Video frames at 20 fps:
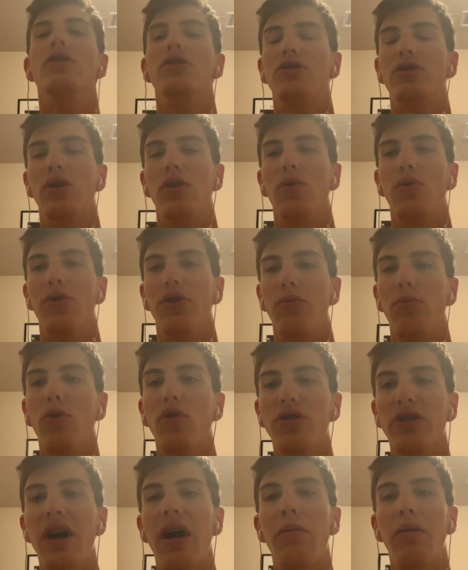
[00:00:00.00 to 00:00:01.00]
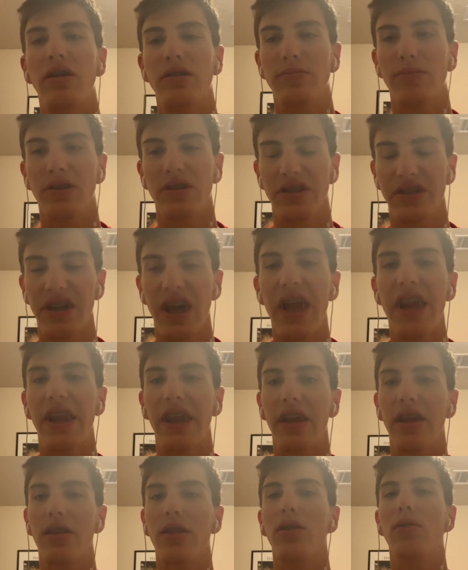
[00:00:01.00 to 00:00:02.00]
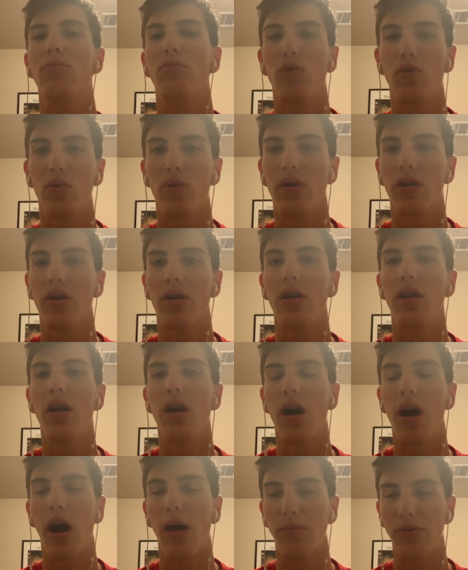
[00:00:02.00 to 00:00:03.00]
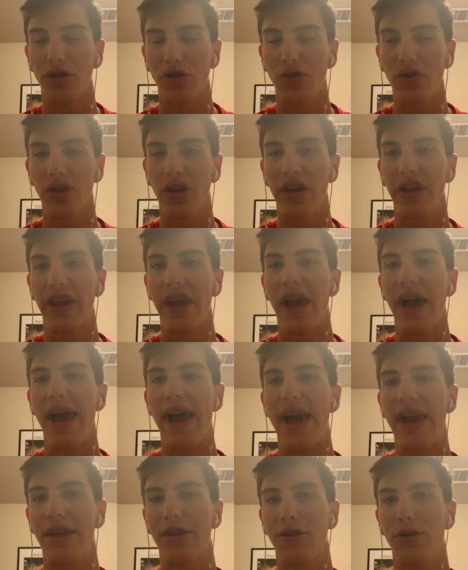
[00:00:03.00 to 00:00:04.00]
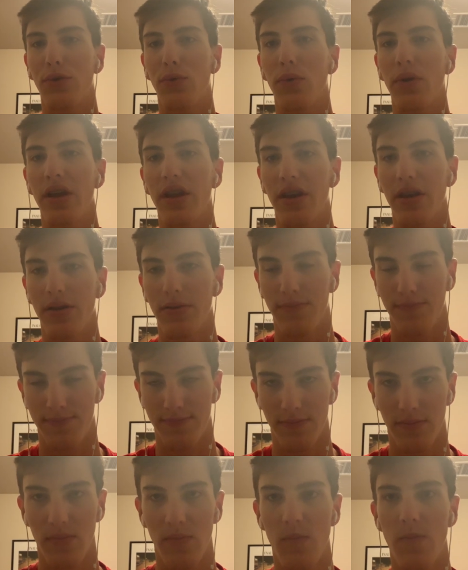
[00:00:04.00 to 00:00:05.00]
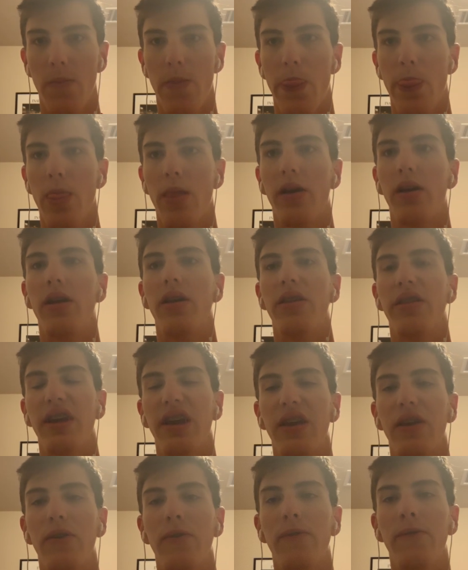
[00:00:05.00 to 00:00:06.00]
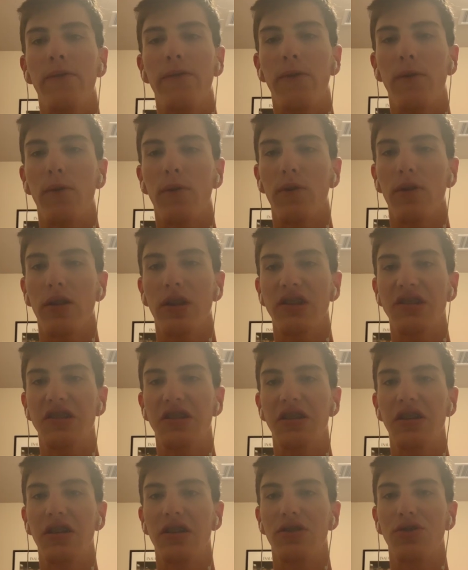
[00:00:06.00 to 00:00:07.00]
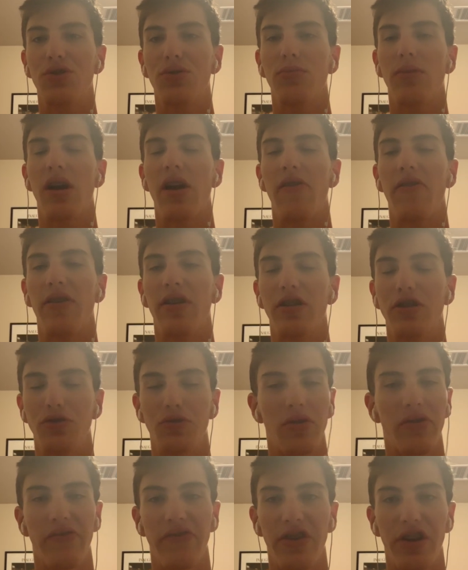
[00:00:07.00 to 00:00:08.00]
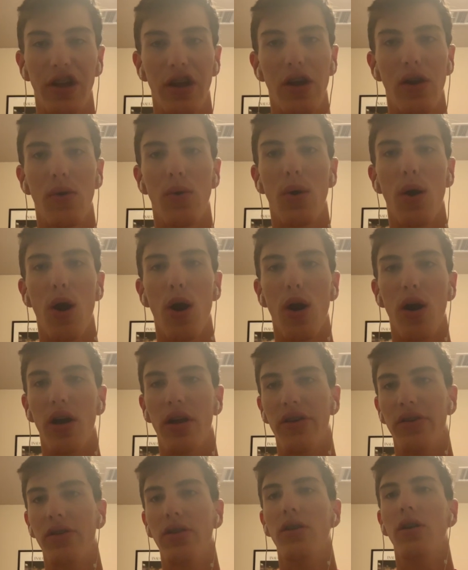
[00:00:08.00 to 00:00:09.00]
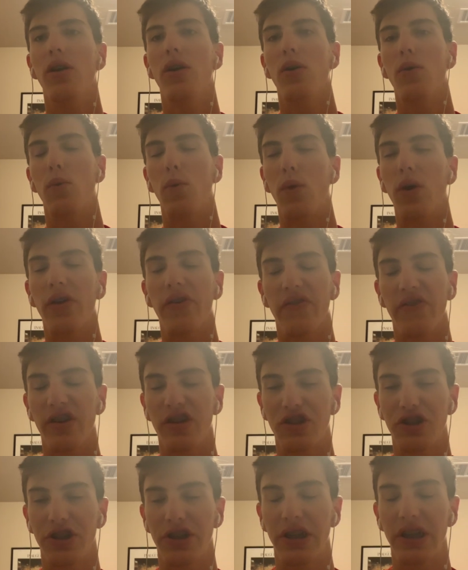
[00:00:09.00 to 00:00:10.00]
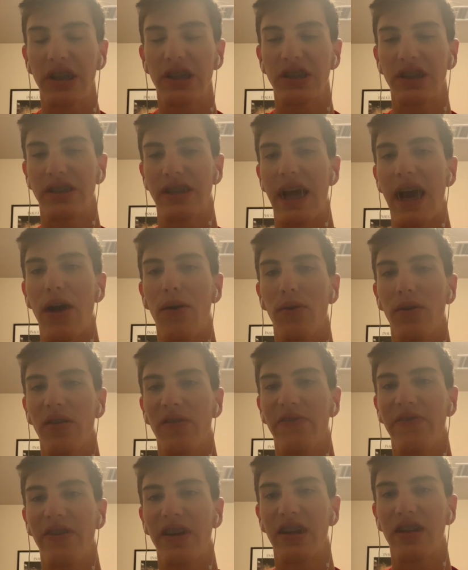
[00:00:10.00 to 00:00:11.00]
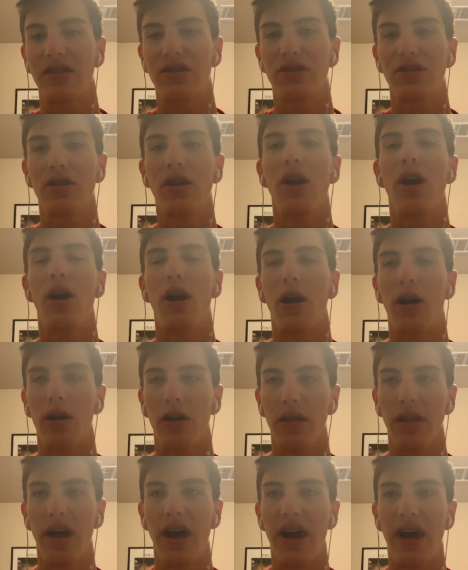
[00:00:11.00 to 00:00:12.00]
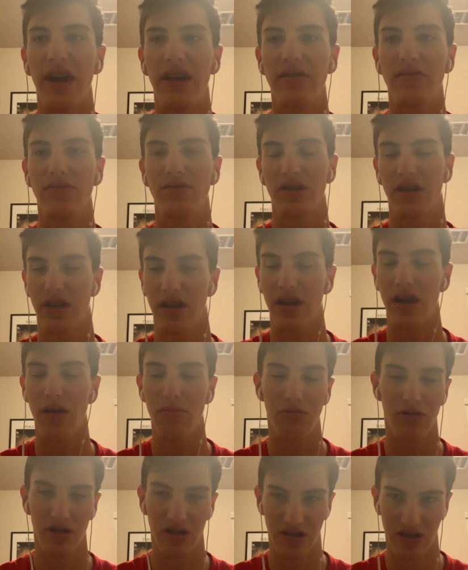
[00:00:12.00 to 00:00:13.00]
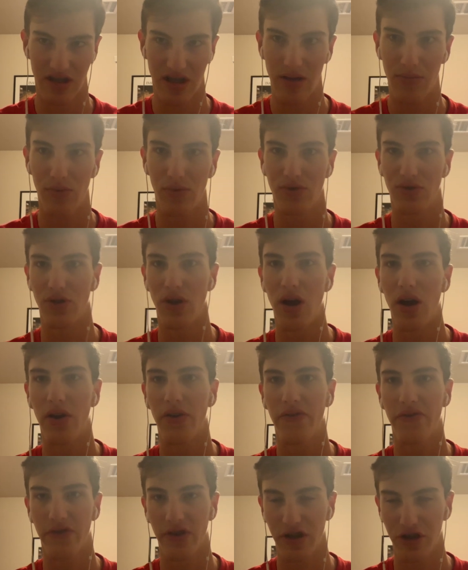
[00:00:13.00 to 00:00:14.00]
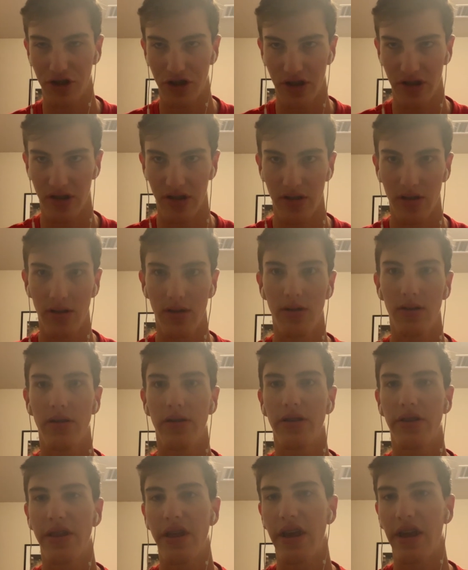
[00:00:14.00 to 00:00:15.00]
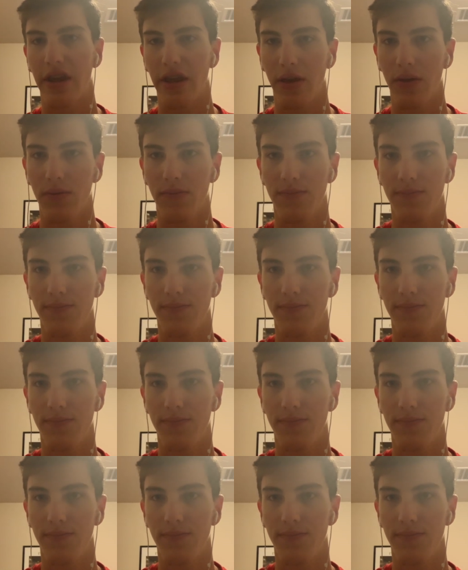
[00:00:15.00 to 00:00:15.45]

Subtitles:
So the more time I spent sanding, the more opportunity I had to win. Thank you for listening to my very short video on what friction is and how it affects our lives, and a couple examples on friction. Thank you.